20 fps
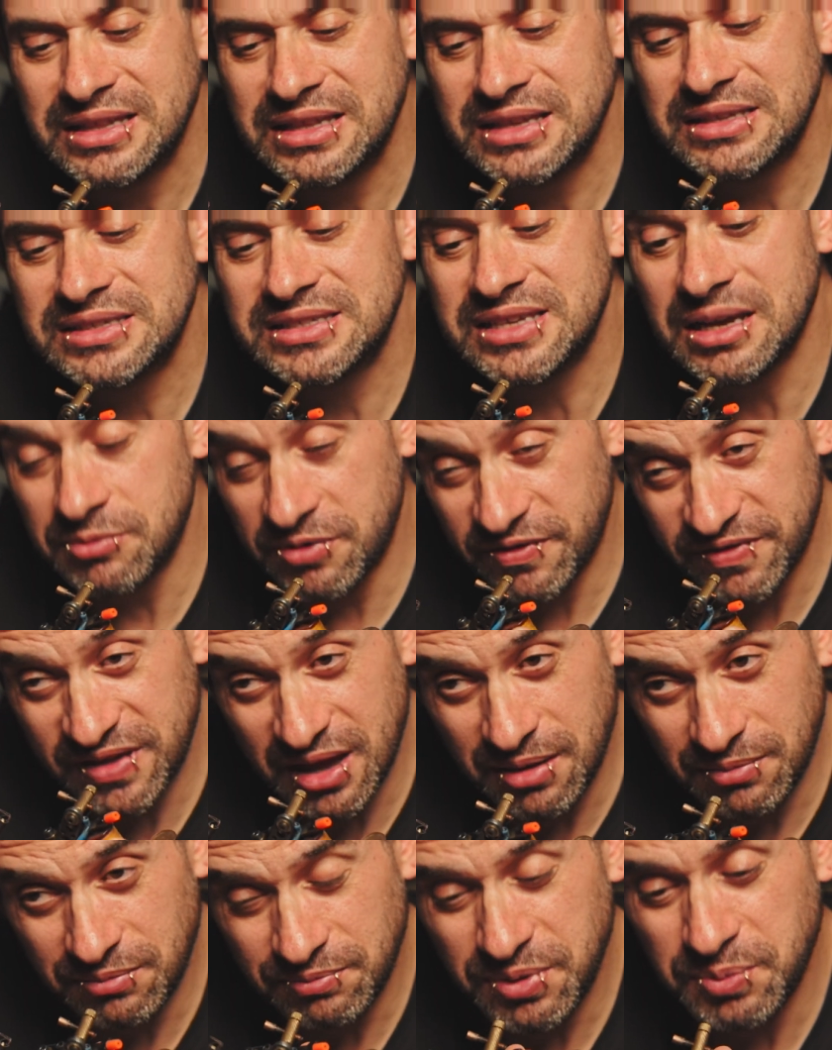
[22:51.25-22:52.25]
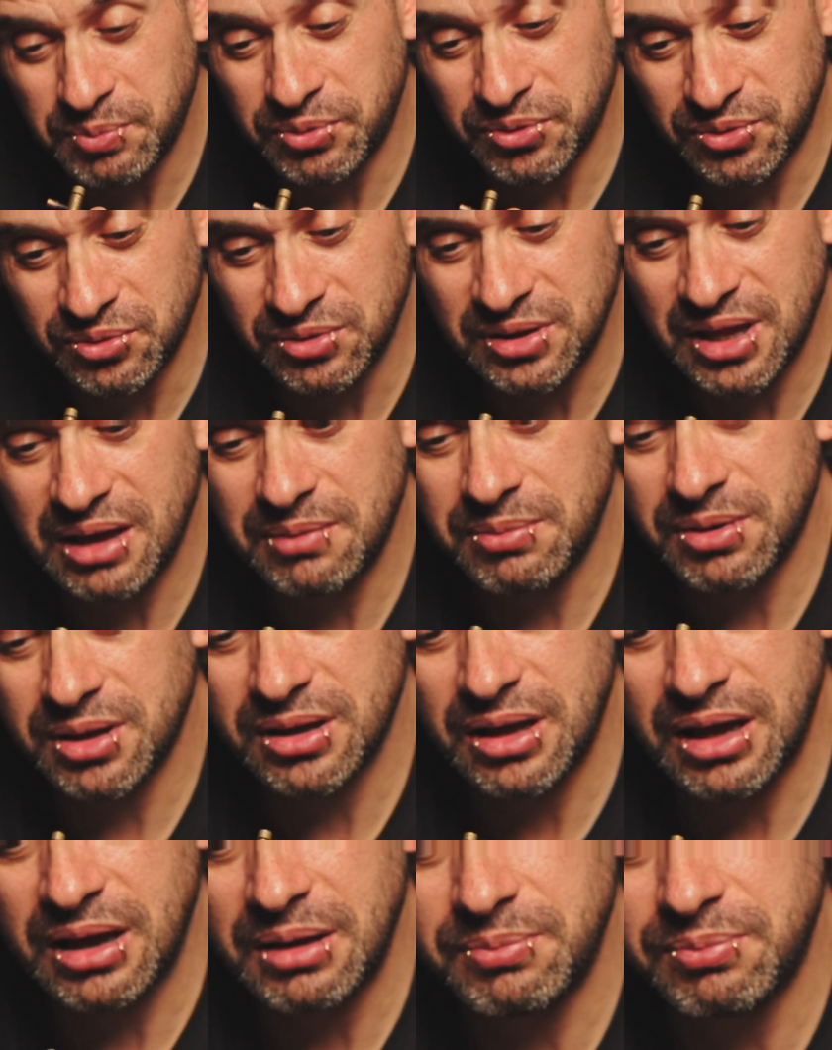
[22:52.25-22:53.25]
Some of them people do that,
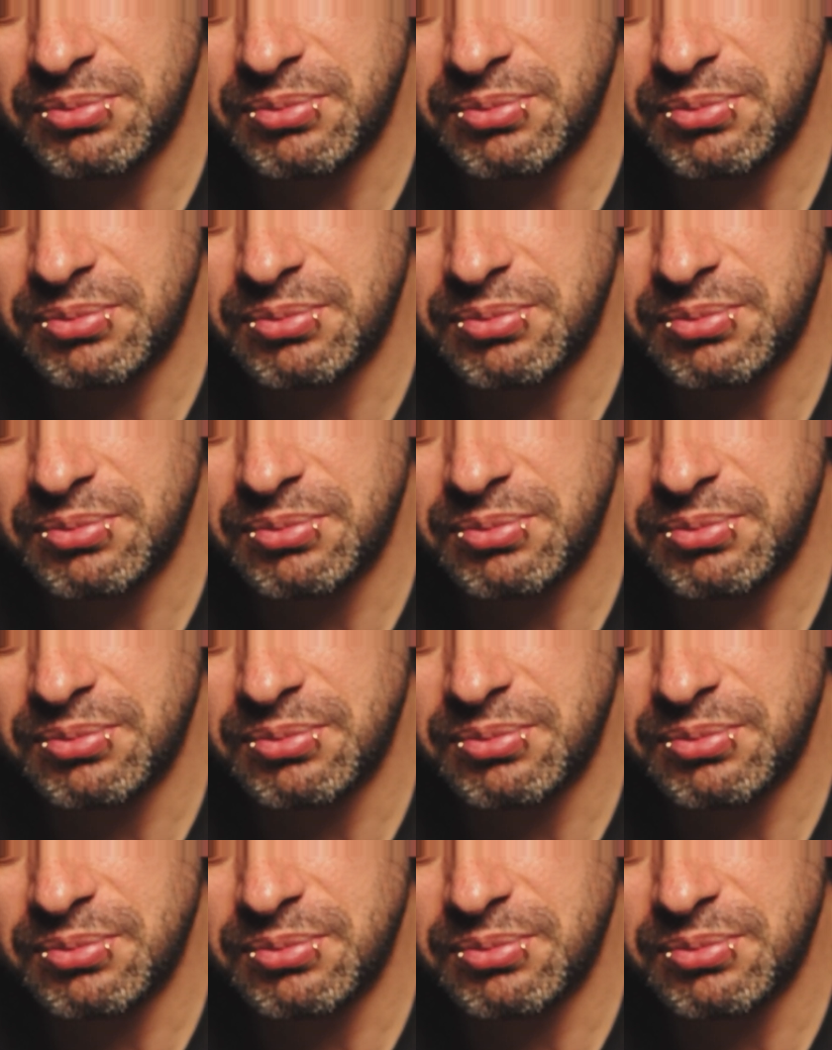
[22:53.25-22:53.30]
but I